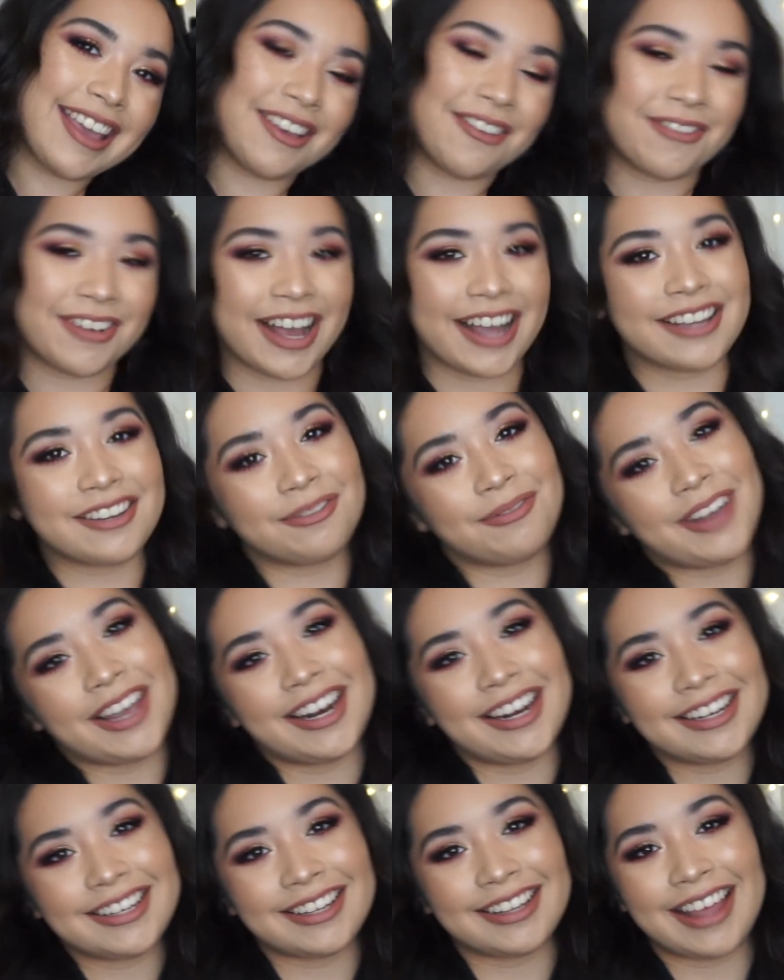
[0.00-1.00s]
You guys made
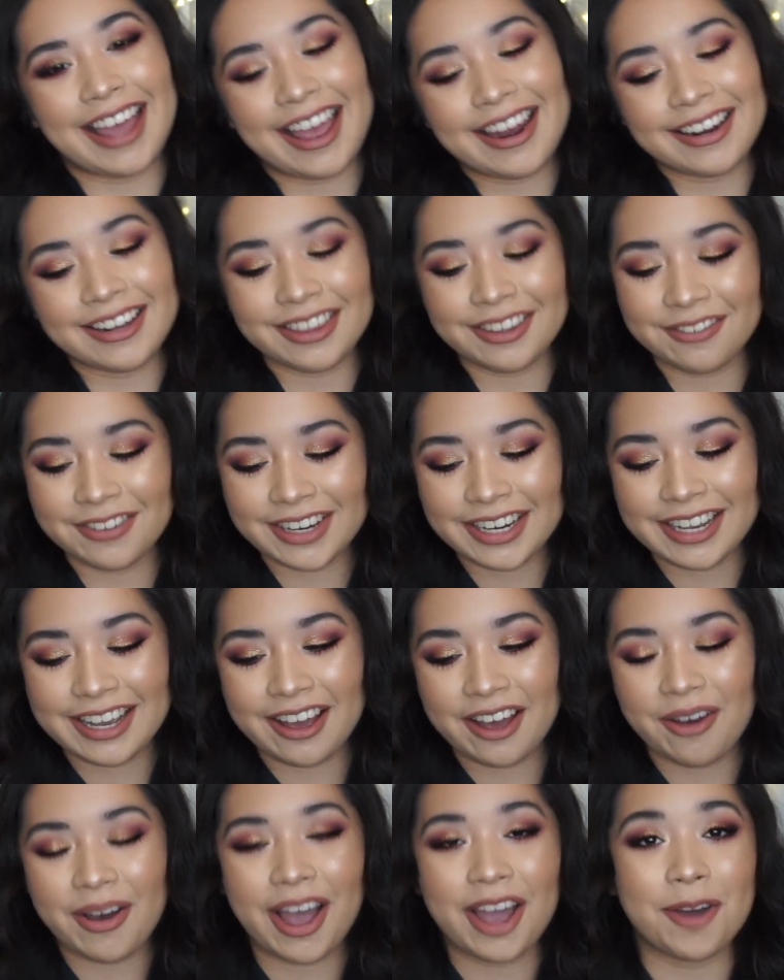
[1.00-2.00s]
it to the end of the
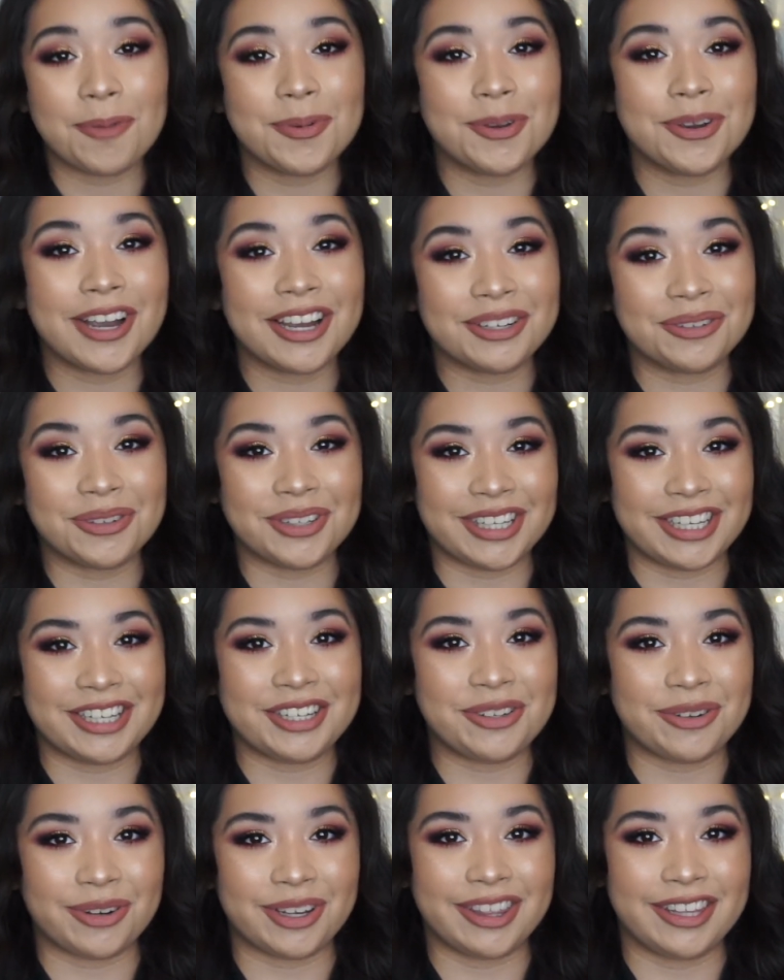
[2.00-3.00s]
video. I hope you guys really
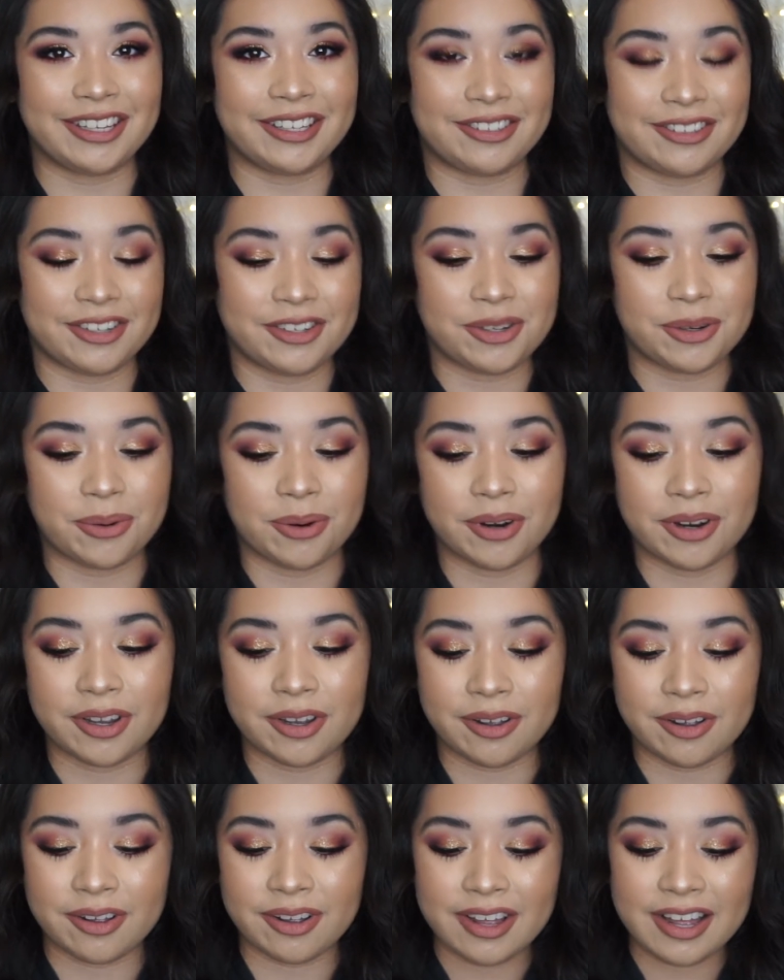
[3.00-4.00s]
enjoyed this
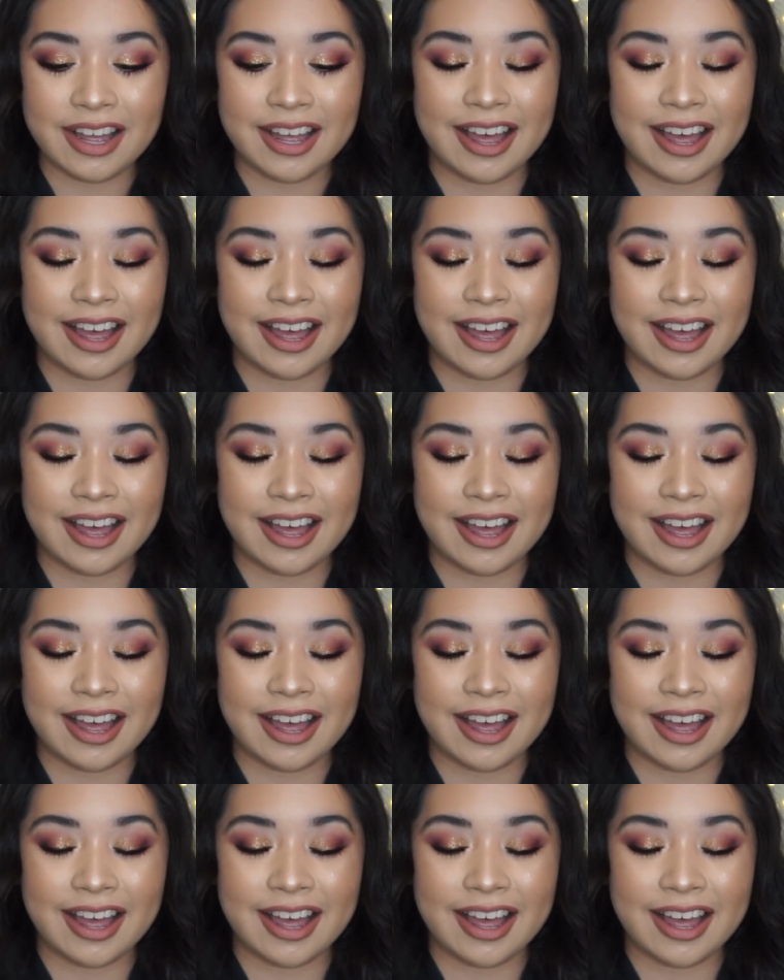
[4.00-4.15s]
tutorial.